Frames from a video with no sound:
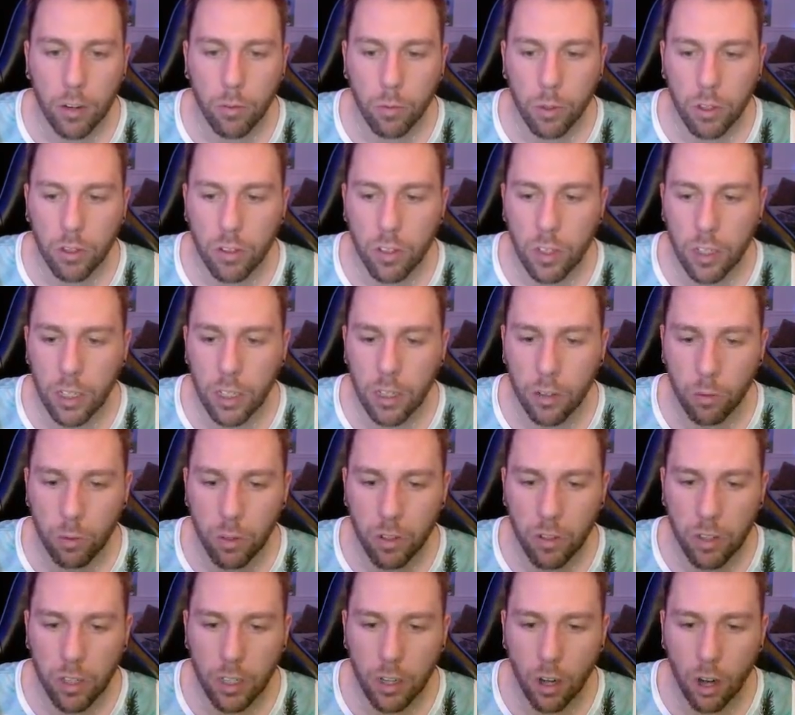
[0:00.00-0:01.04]
We see
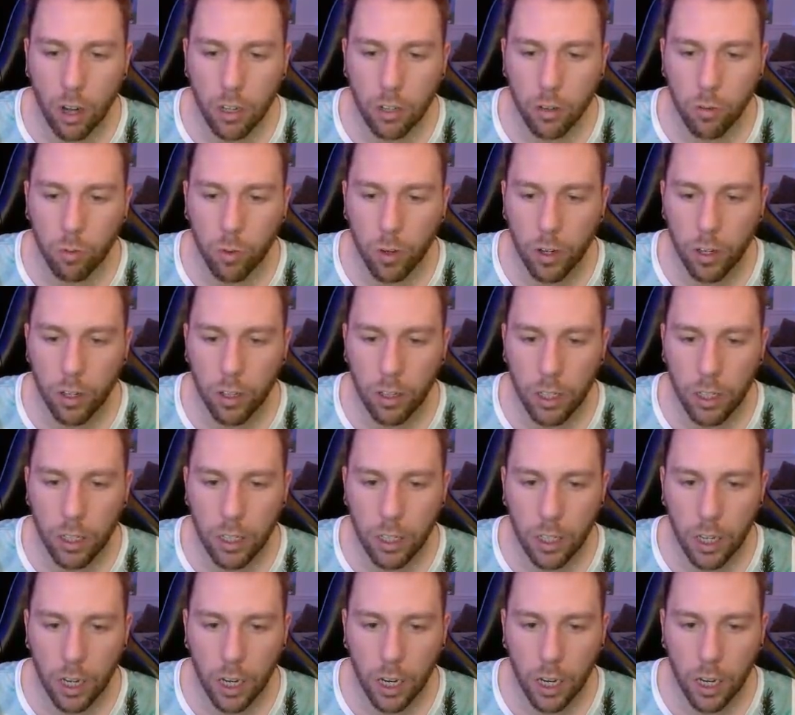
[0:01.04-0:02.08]
all the
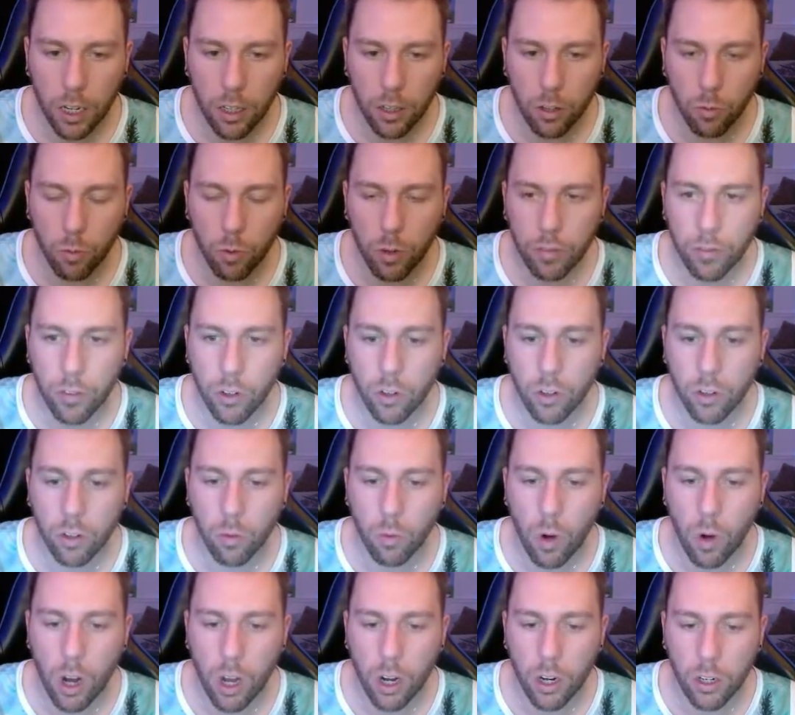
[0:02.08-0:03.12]
river, the
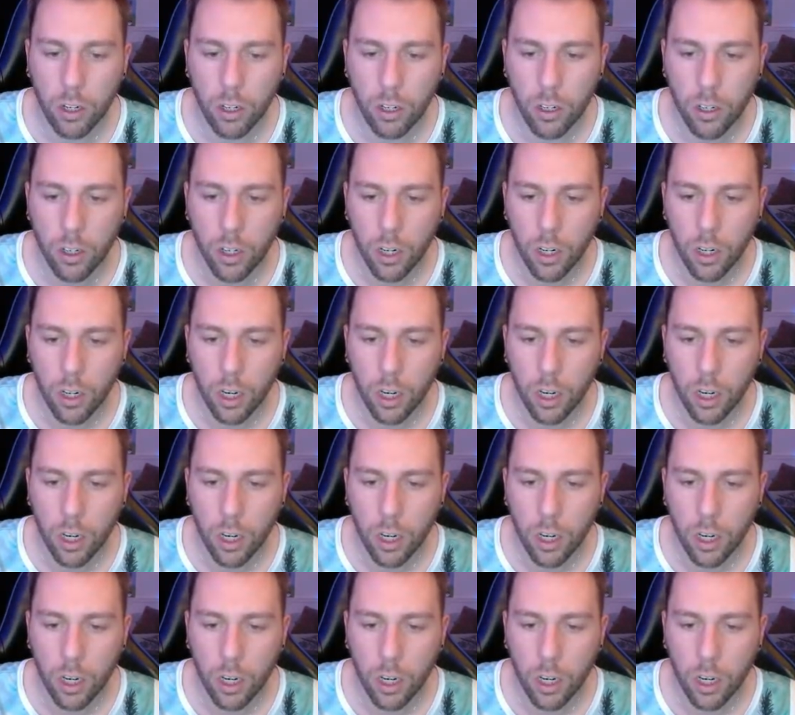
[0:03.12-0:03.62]
water,